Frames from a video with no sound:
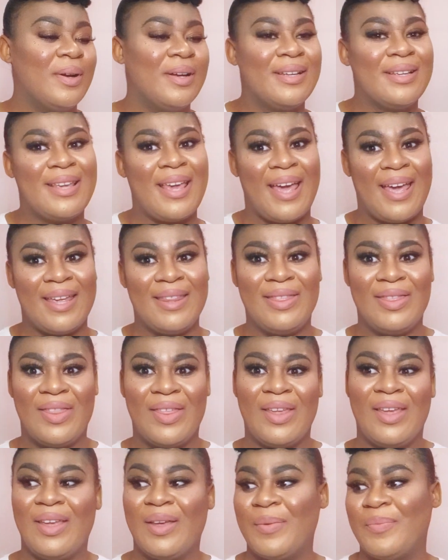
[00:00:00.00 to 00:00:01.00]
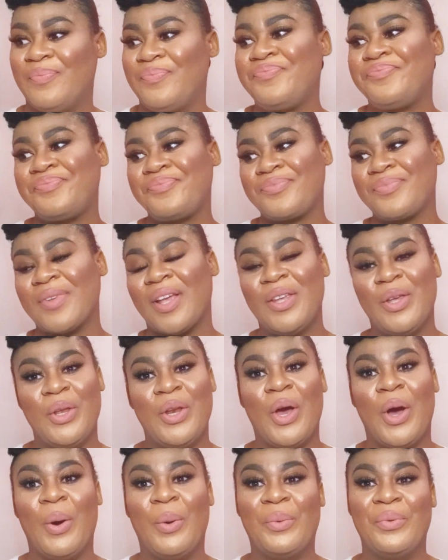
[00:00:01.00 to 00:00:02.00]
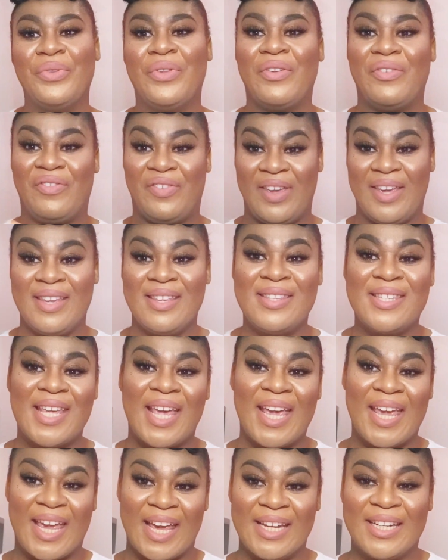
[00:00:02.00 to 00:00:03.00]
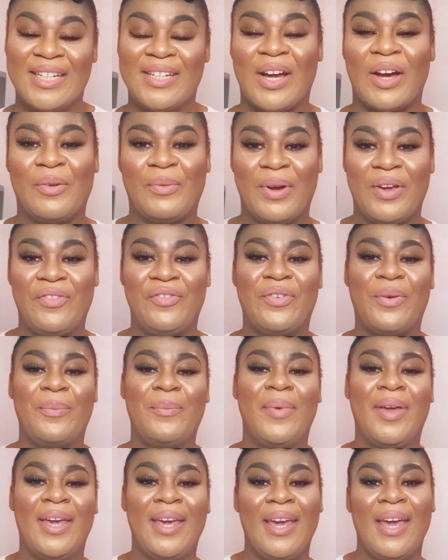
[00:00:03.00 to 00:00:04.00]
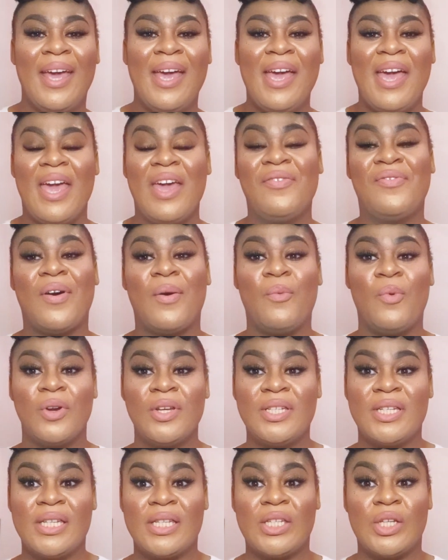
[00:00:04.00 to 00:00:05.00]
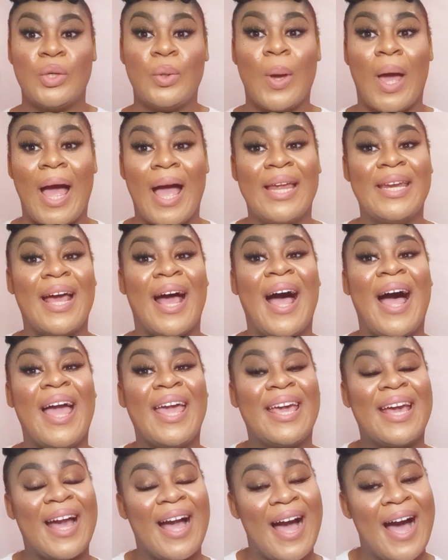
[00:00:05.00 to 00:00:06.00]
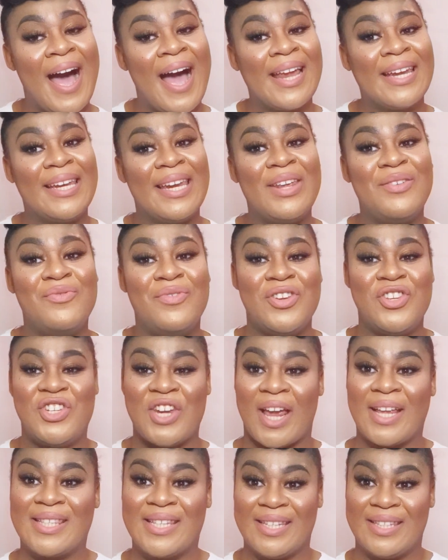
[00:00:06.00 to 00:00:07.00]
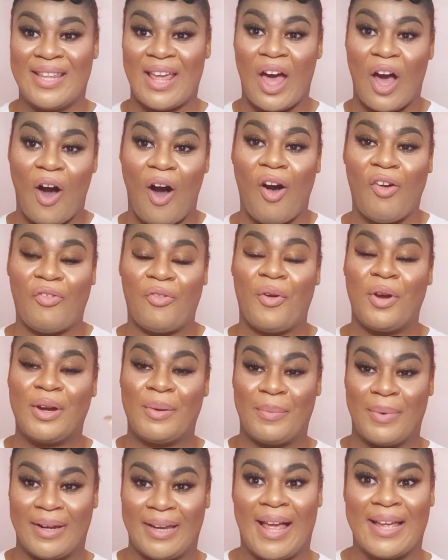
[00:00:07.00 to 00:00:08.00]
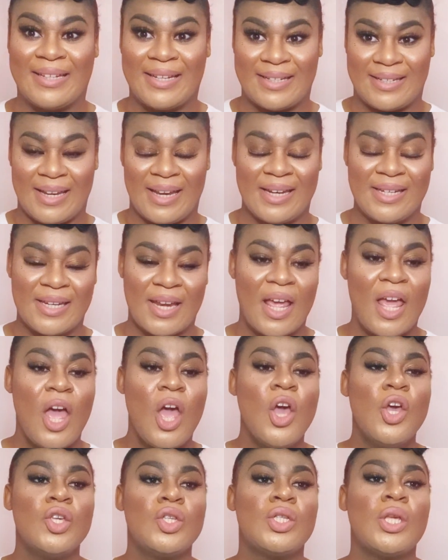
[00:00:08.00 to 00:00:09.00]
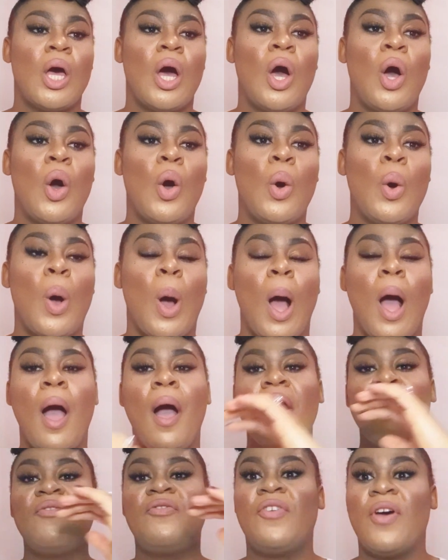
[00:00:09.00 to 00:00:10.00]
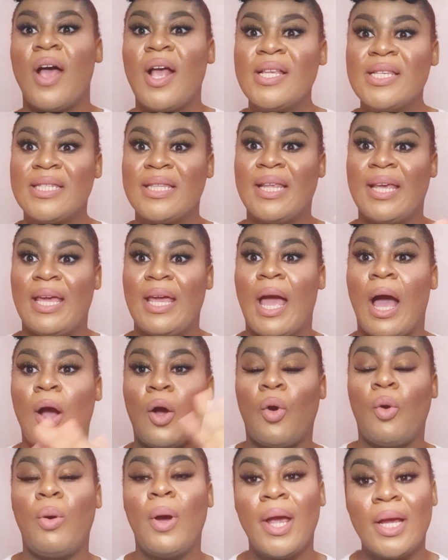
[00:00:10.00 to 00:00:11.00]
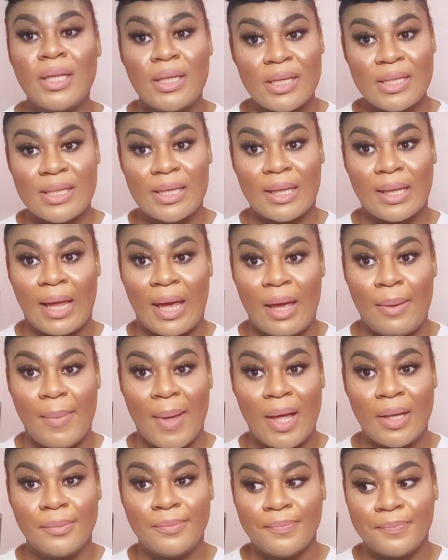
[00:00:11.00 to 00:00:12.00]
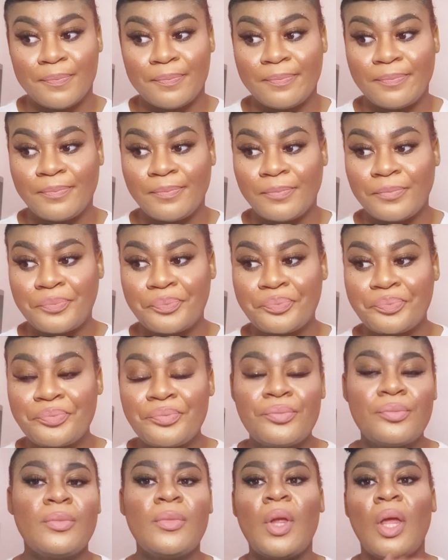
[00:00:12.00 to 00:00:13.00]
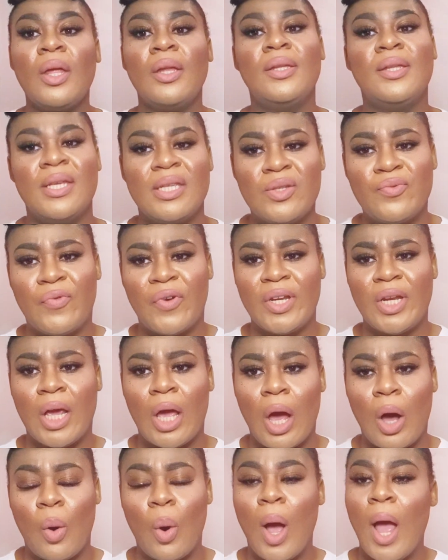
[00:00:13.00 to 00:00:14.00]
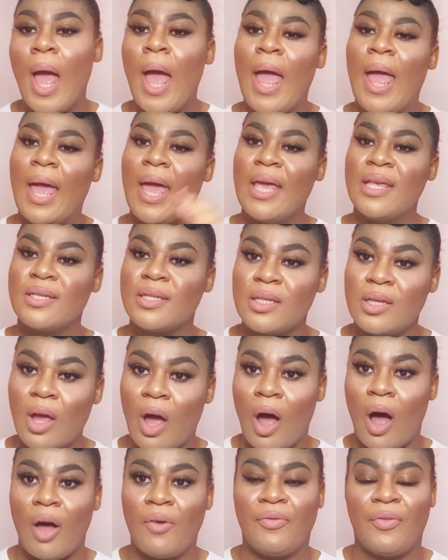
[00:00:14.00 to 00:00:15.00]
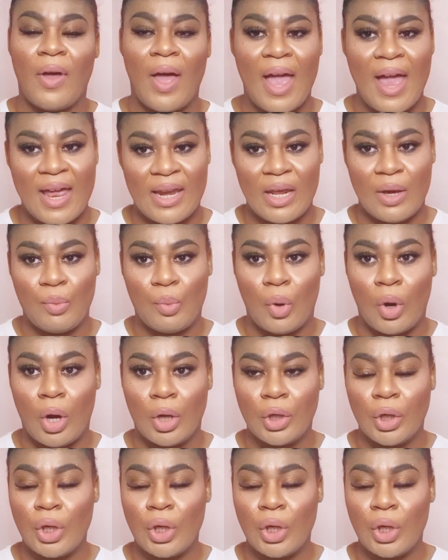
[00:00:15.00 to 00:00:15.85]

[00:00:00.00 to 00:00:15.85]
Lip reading: getting the V taken away from me if I wanted to, and I kindly rejected their offer, and I'm glad I did. So firstly, a quick disclaimer: this video is not for anyone